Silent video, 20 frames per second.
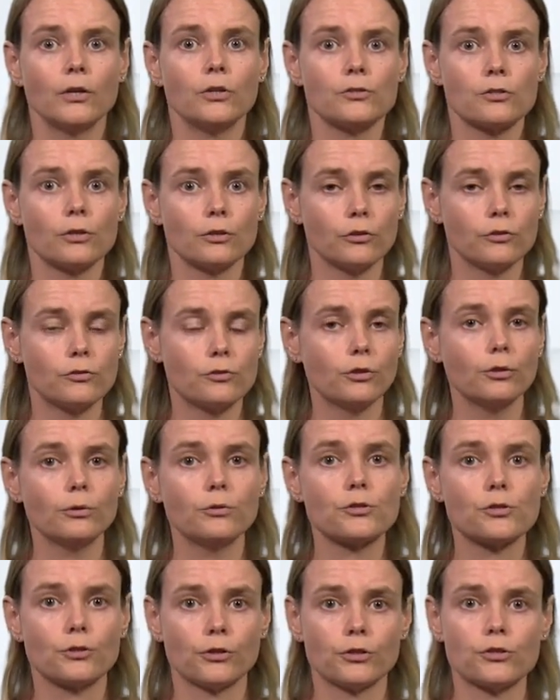So the two
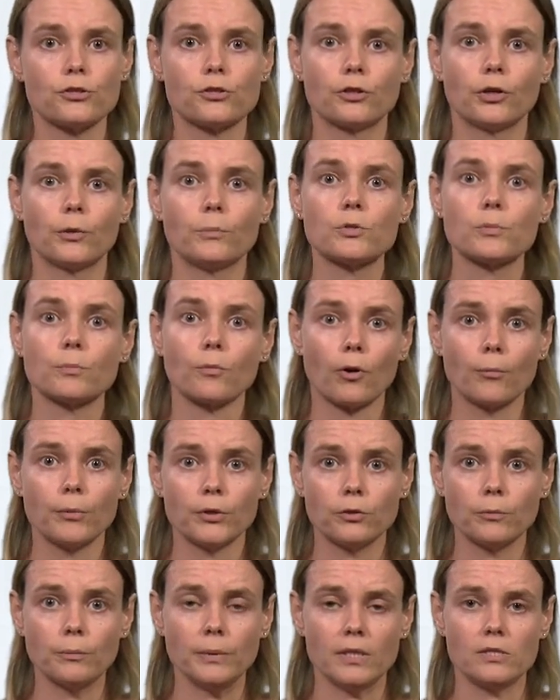search terms,
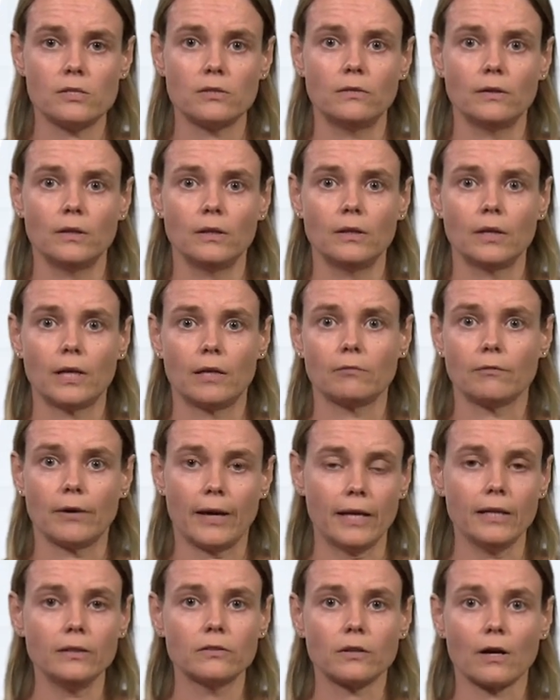morbid obesity and
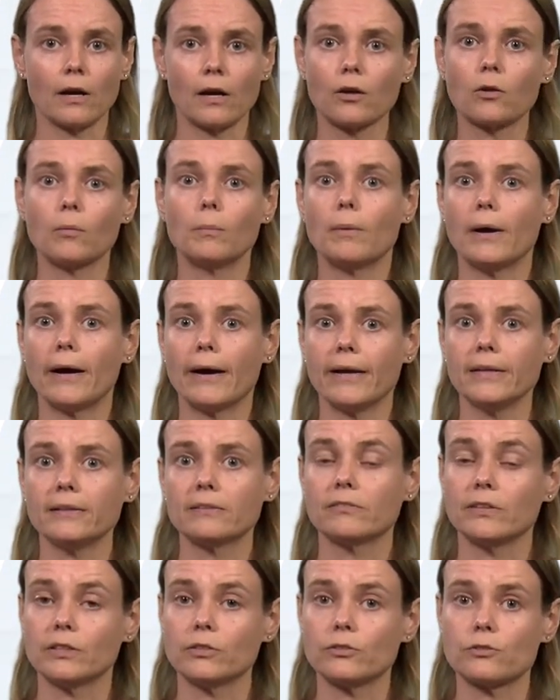weight, are
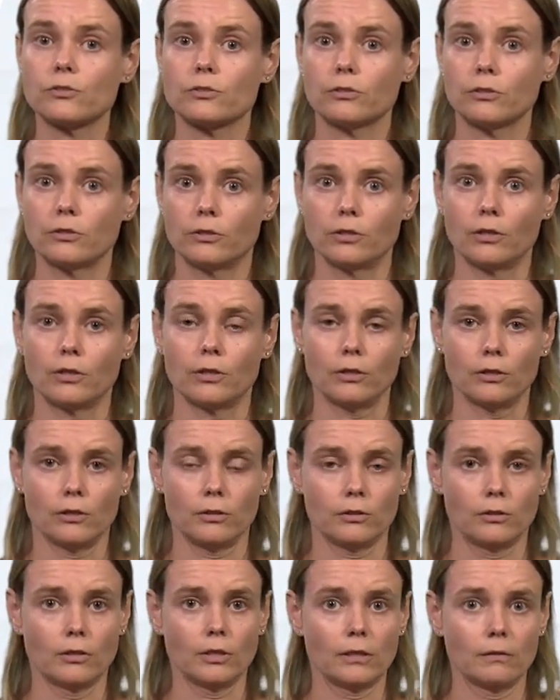combined with
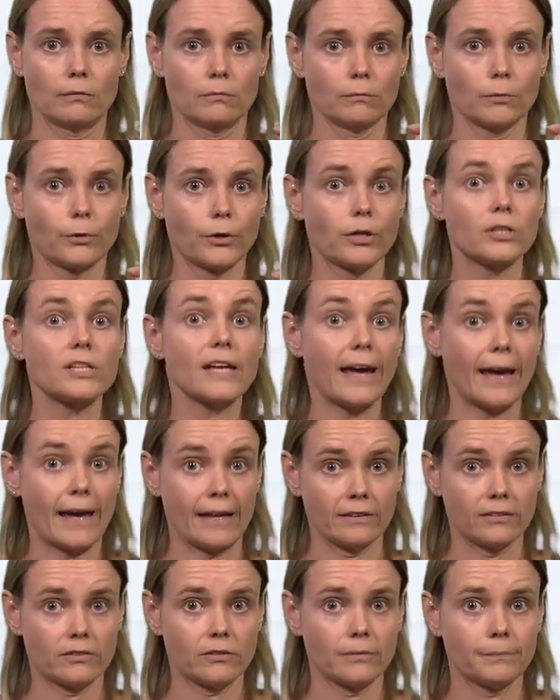the word
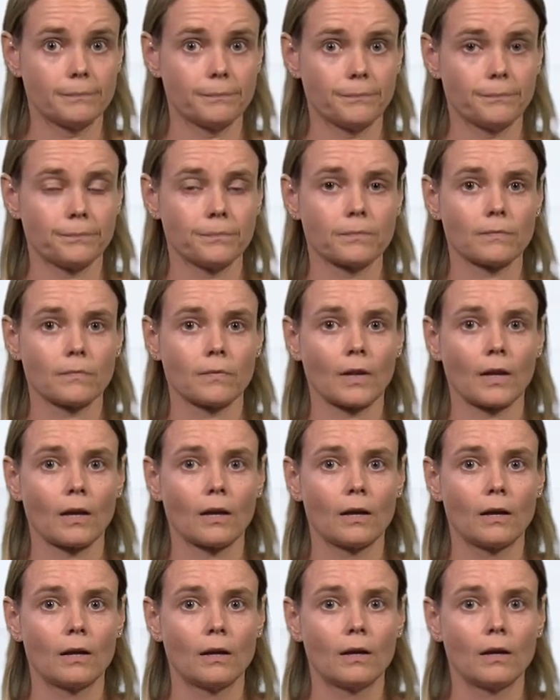"and".
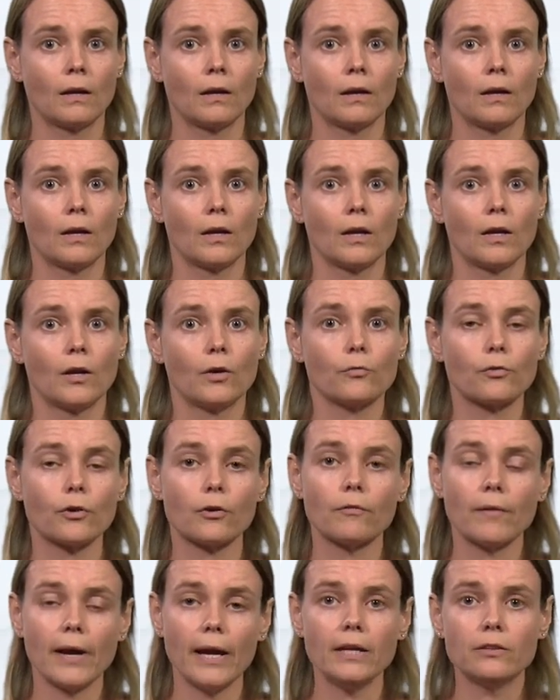
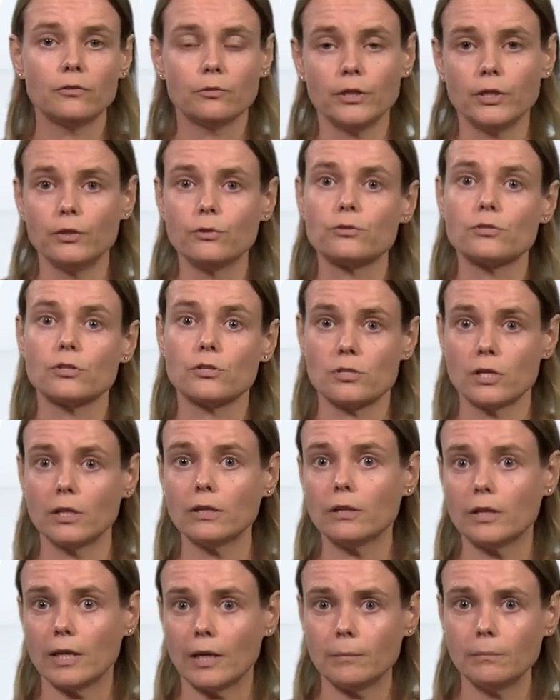For weight, we use the
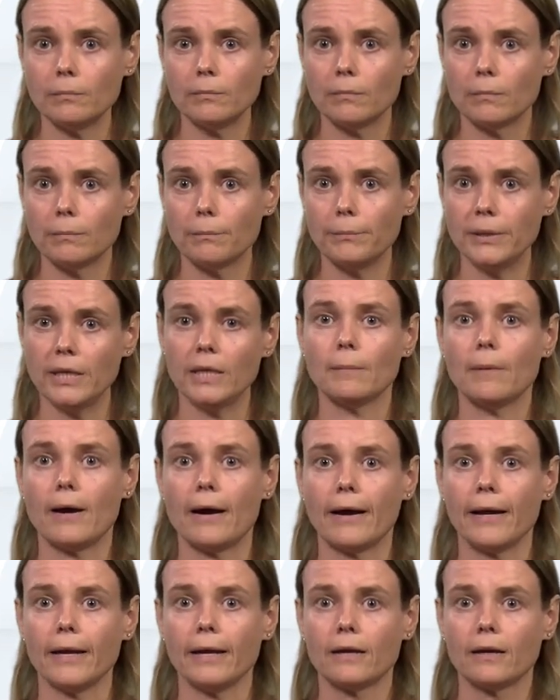synonym
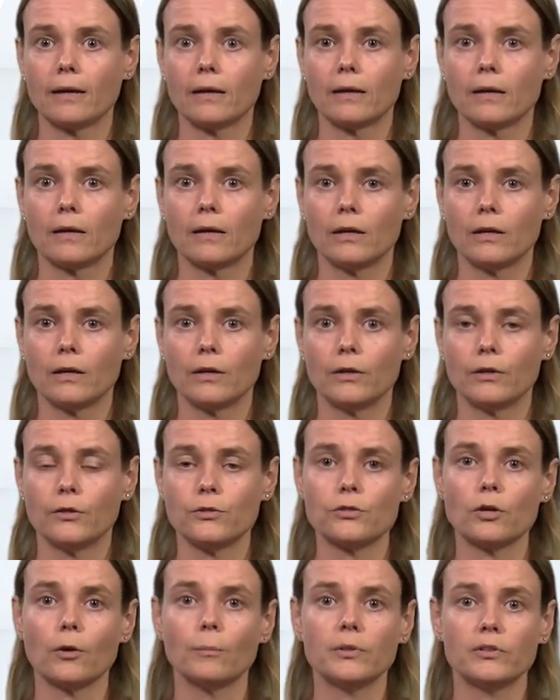BMI.
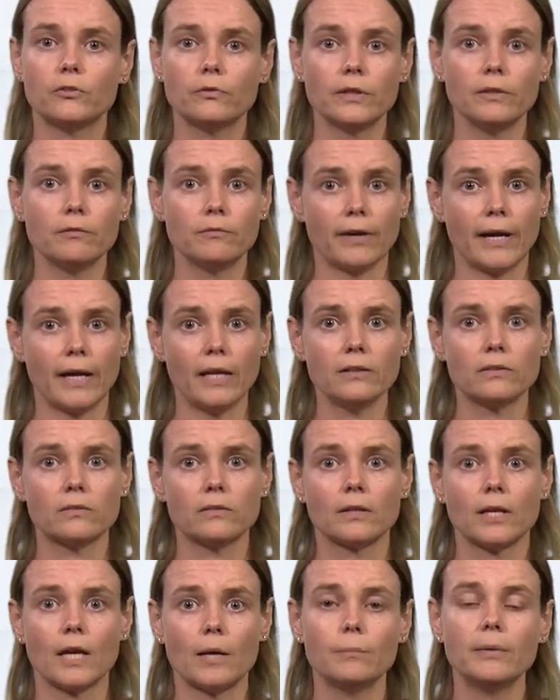So between
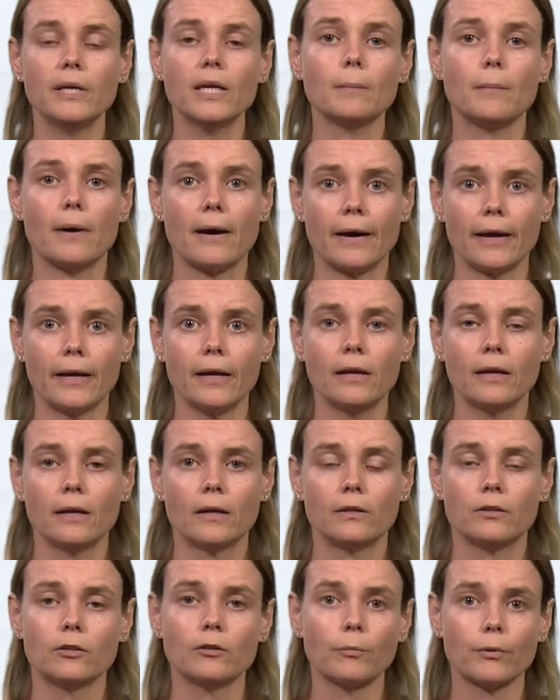weight and BMI,
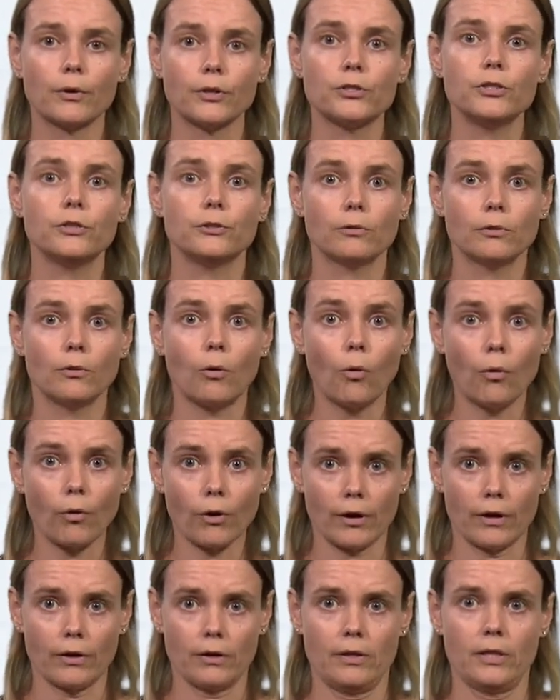the word
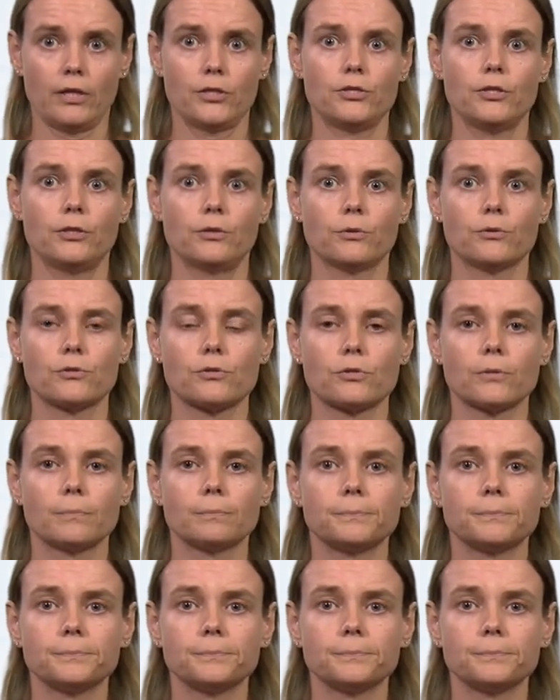"or" is used.